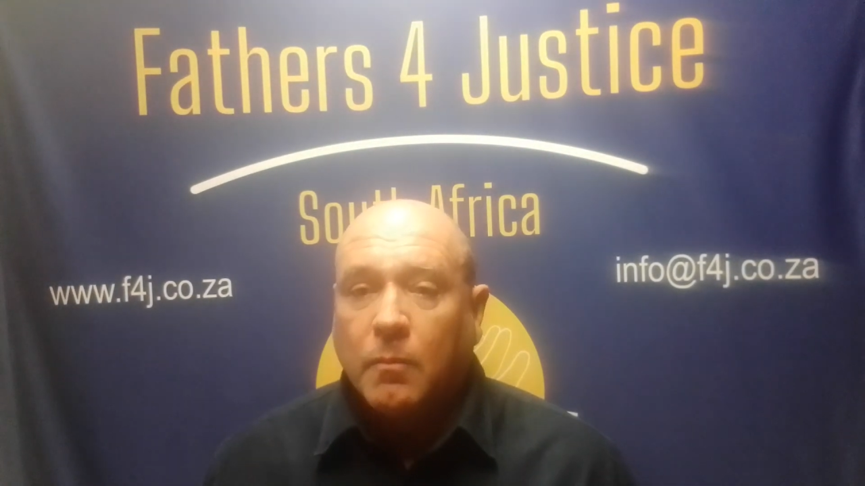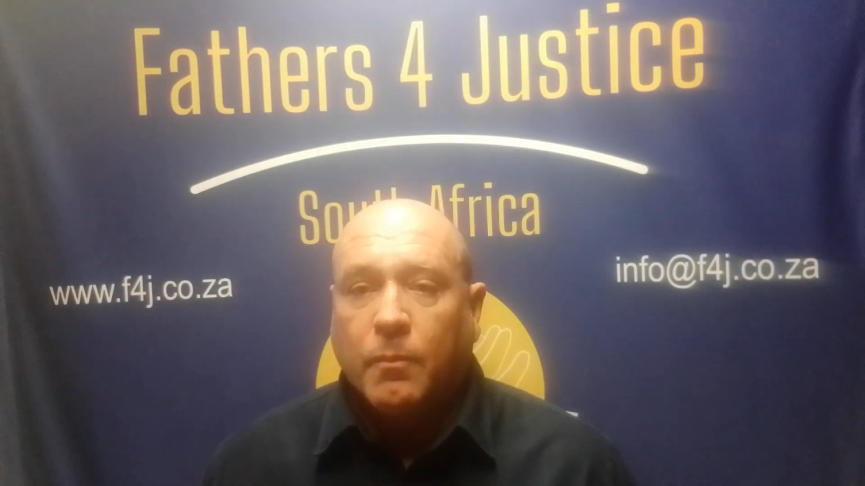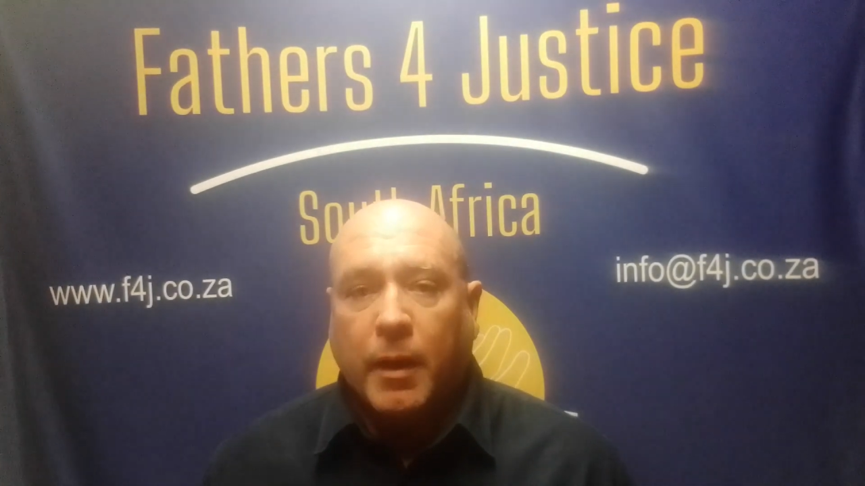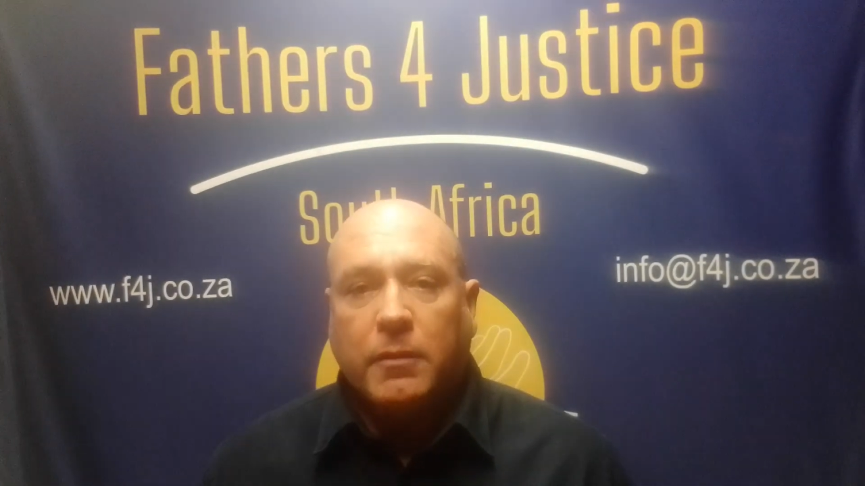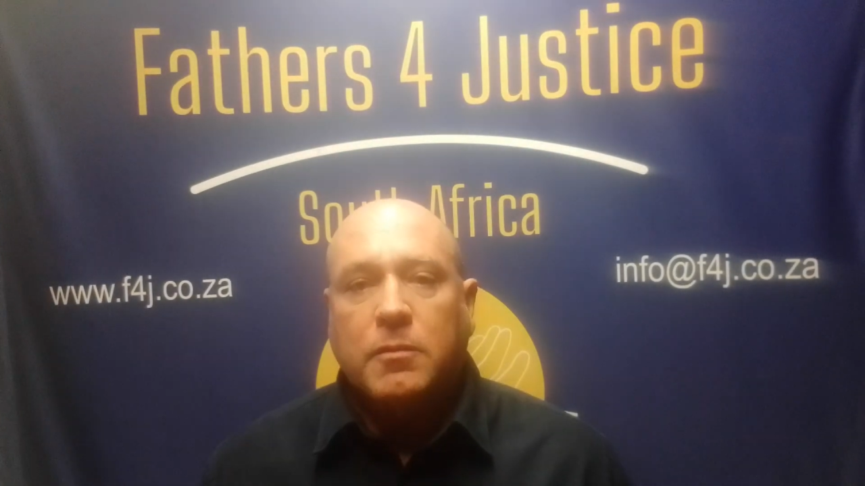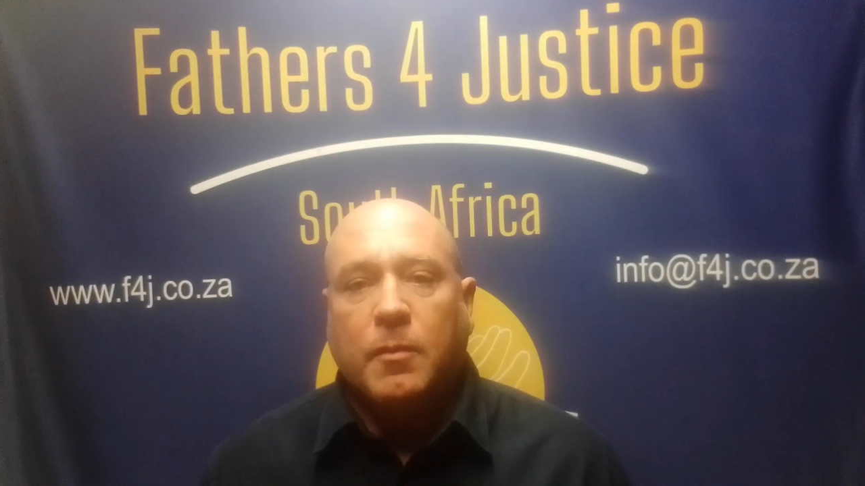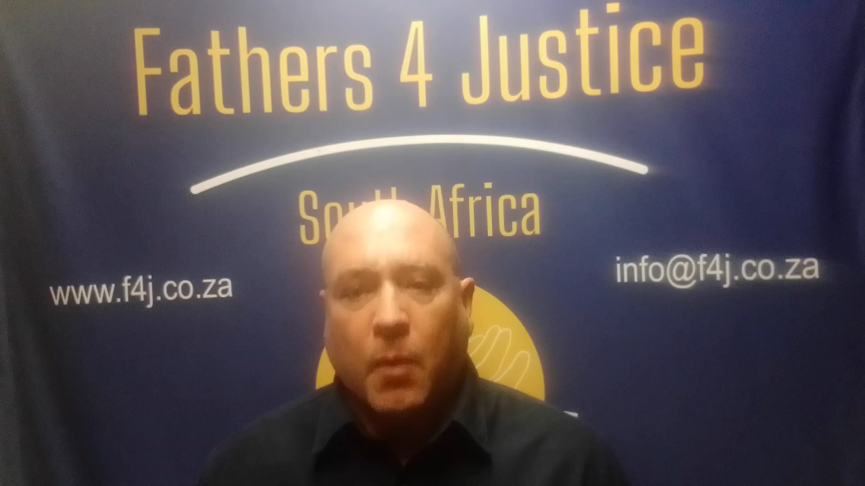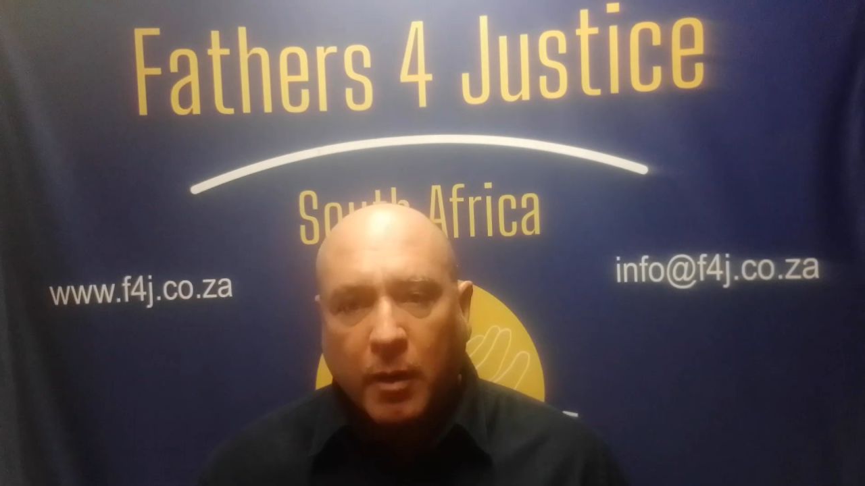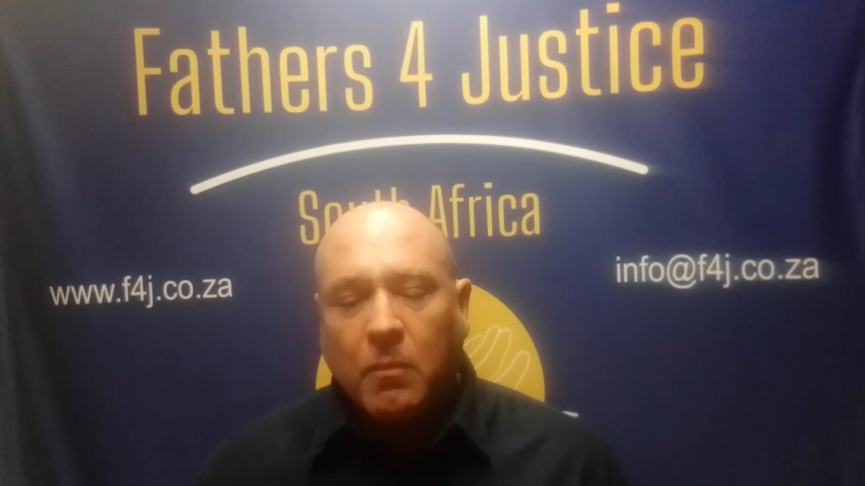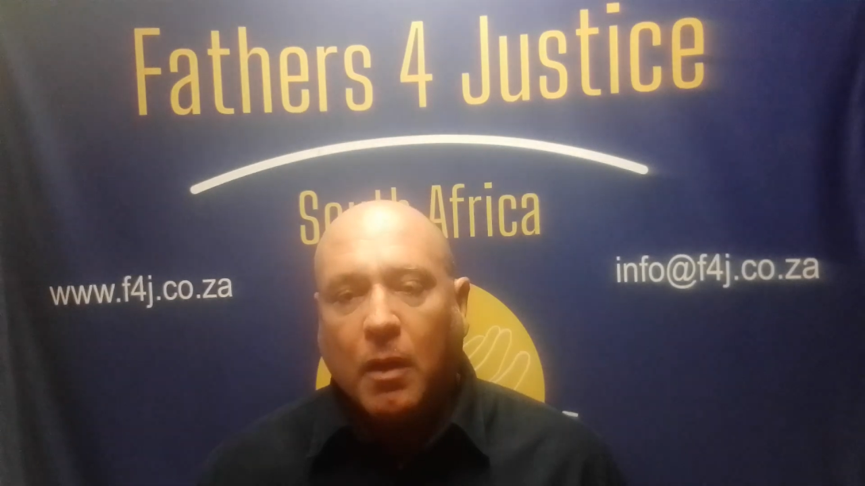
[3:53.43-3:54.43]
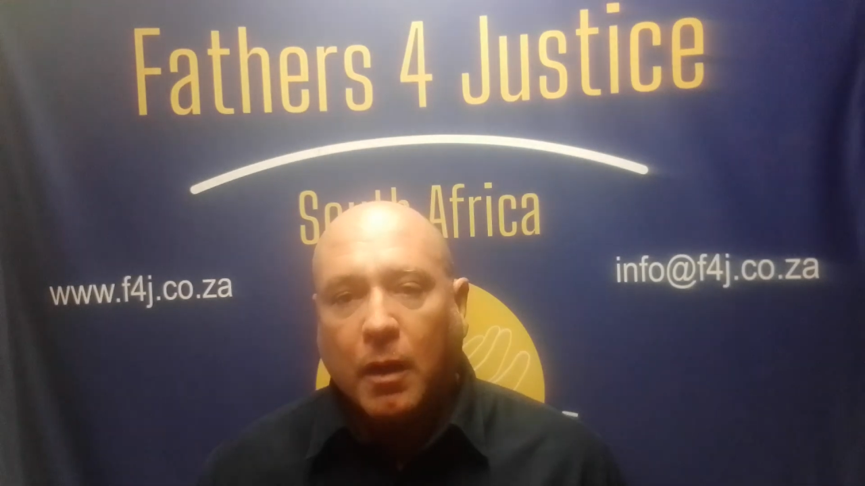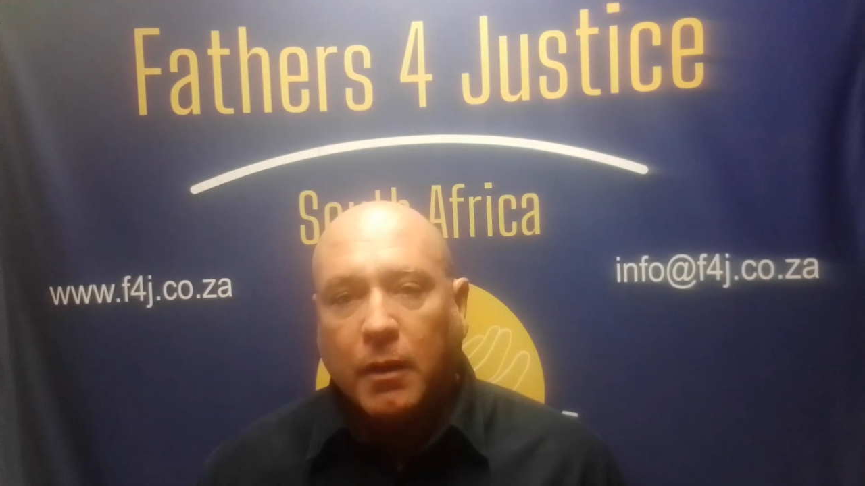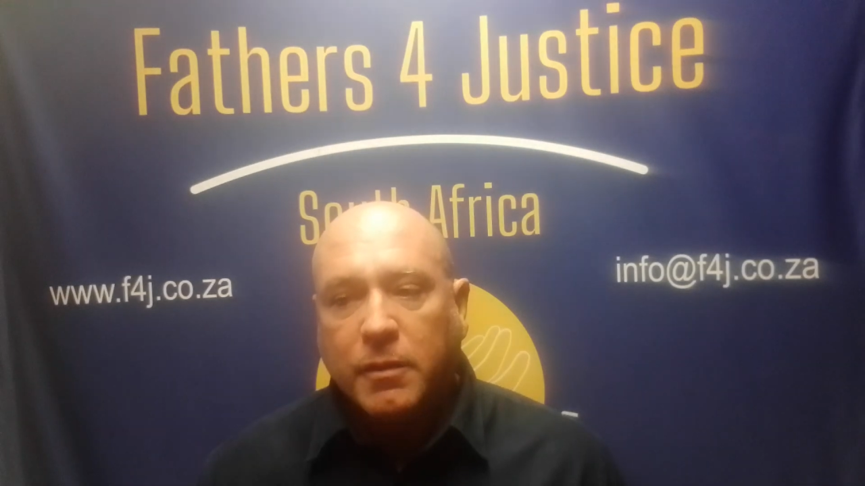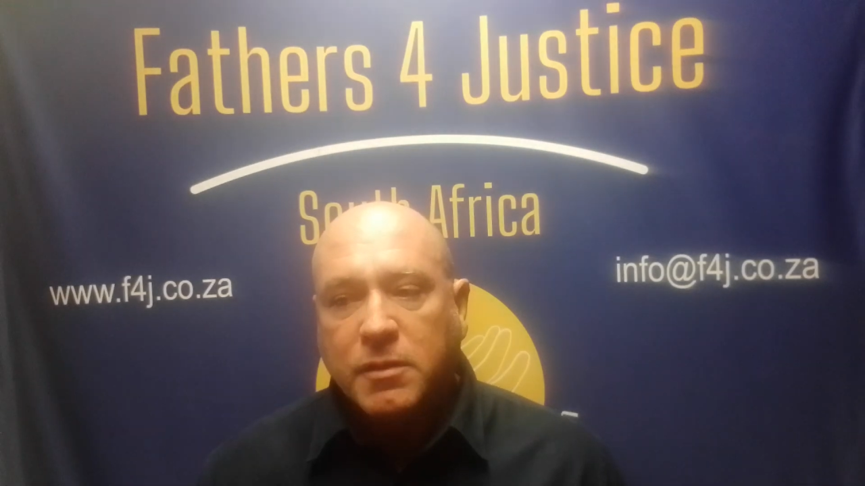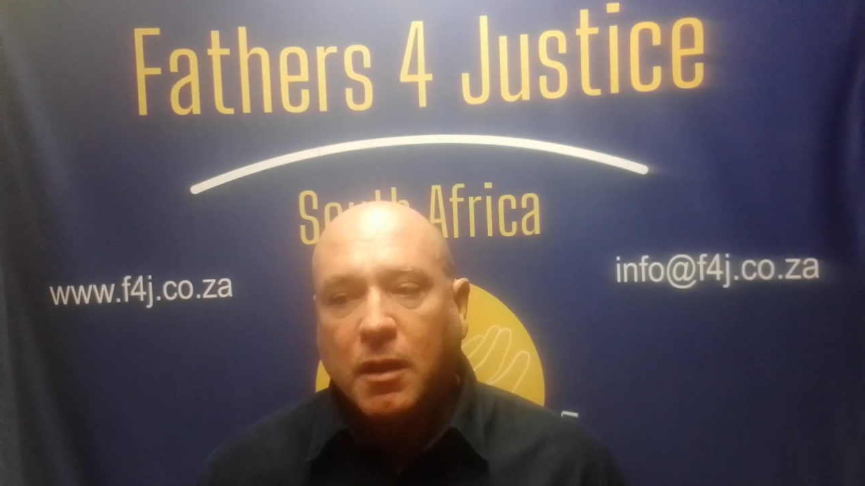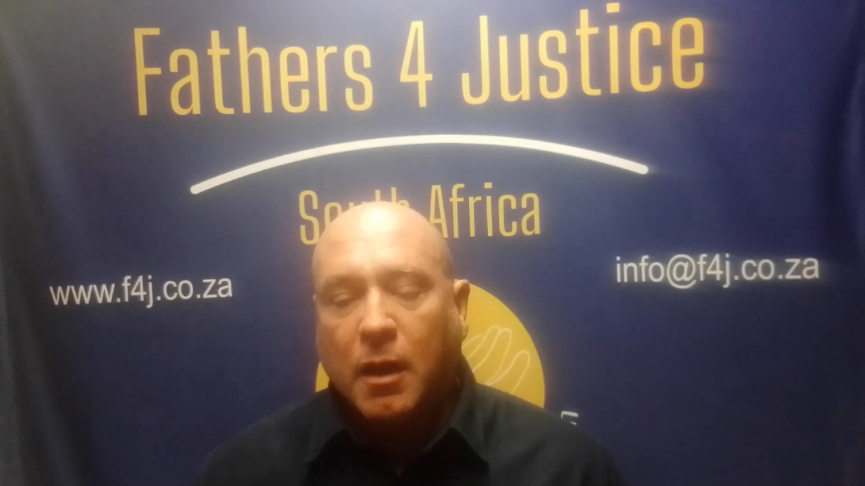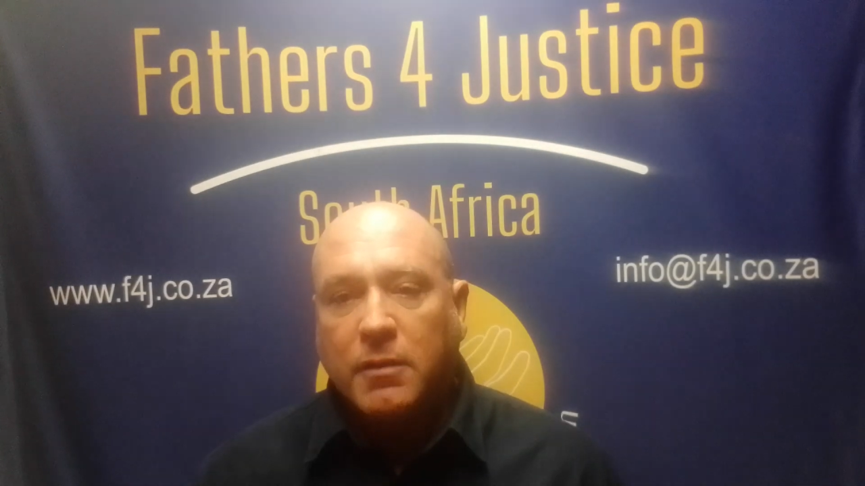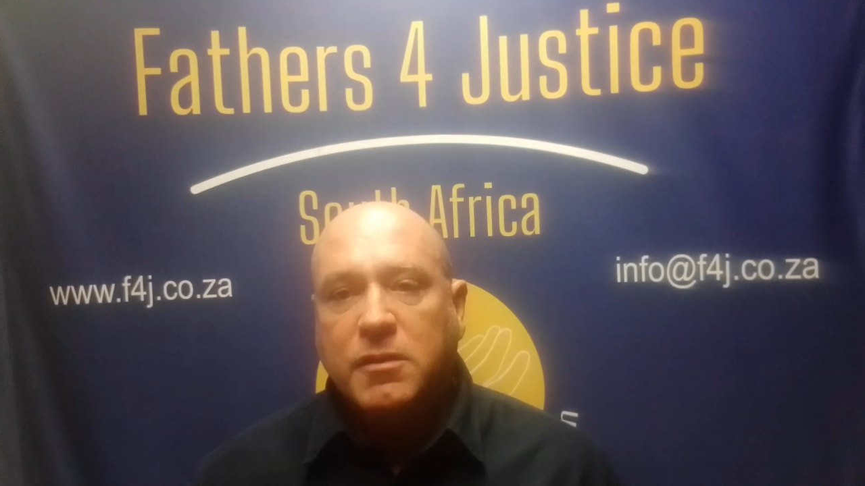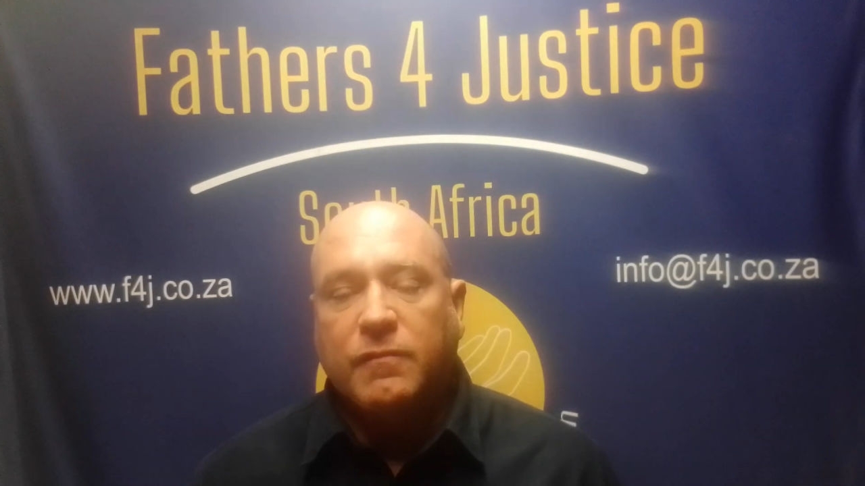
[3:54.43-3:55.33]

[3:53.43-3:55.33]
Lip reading: But the bottom line is, guys,